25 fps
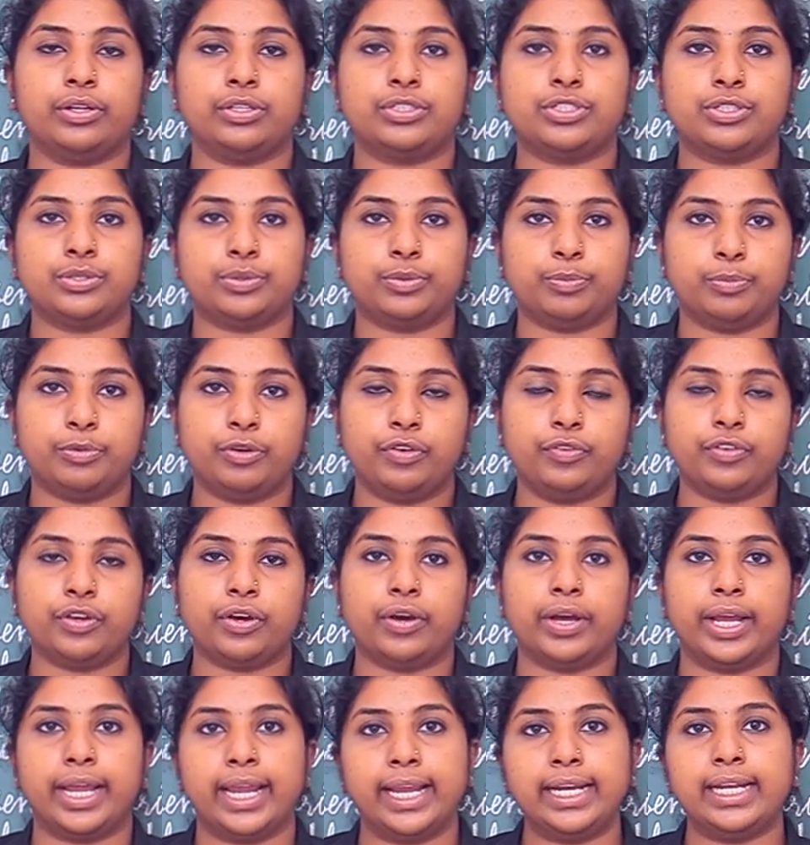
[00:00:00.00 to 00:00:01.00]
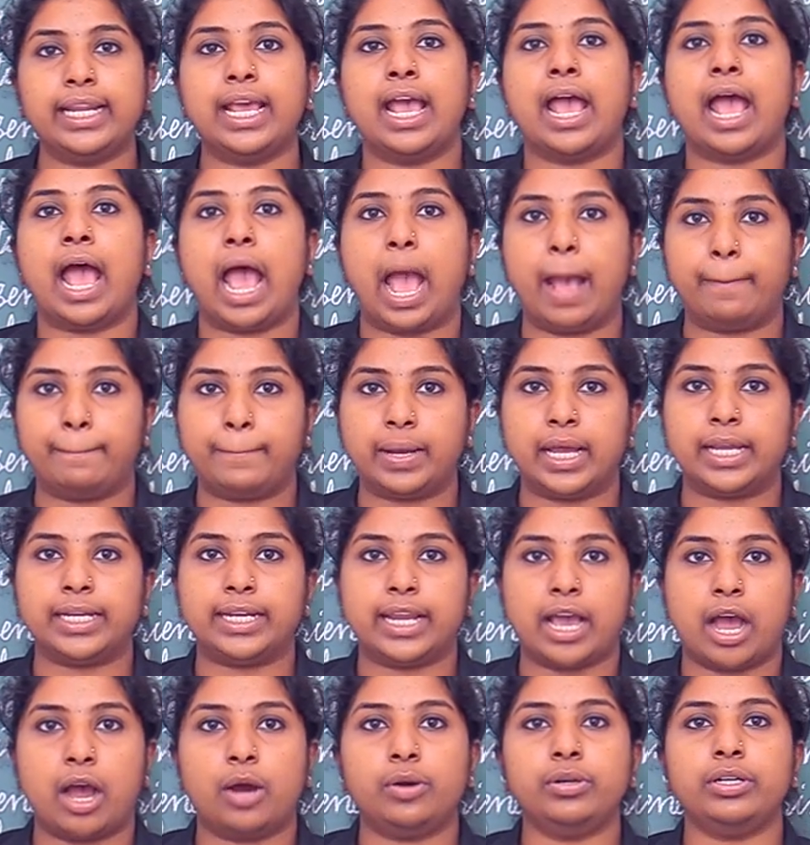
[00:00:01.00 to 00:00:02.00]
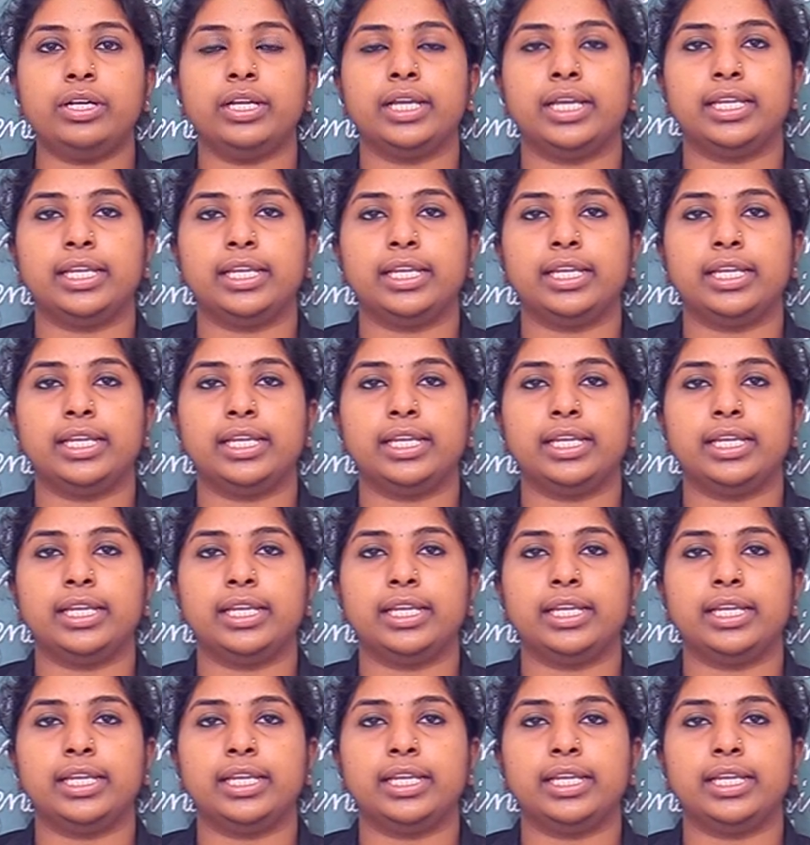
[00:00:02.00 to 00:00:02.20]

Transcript: to move your head up and down